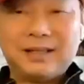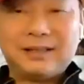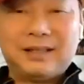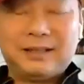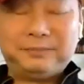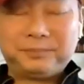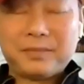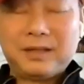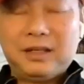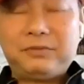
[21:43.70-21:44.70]
is that like
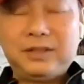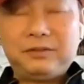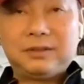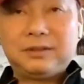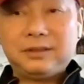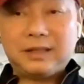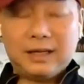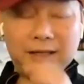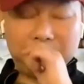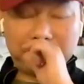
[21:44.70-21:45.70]
even
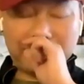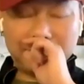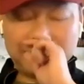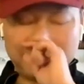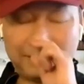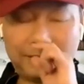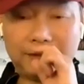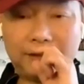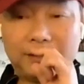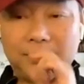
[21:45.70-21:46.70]
I met
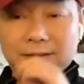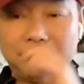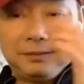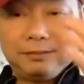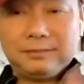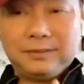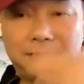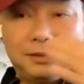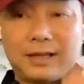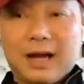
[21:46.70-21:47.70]
like
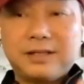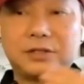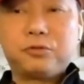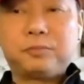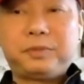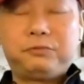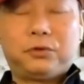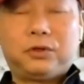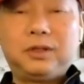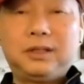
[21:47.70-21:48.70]
the artist
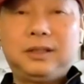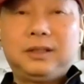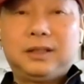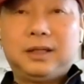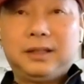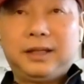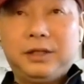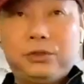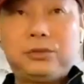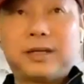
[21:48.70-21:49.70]
group before,
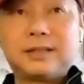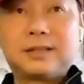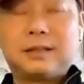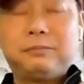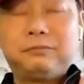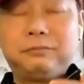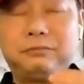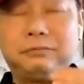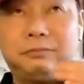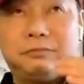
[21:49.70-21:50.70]
and they do get
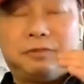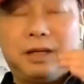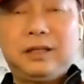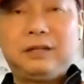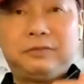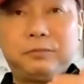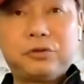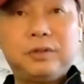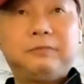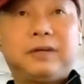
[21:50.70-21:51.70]
some funding
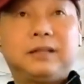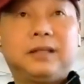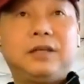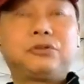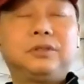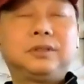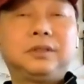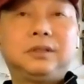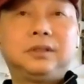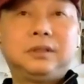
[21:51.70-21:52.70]
from Trillium
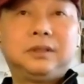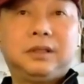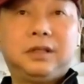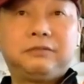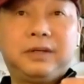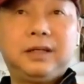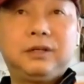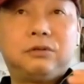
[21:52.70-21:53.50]
Foundation. And the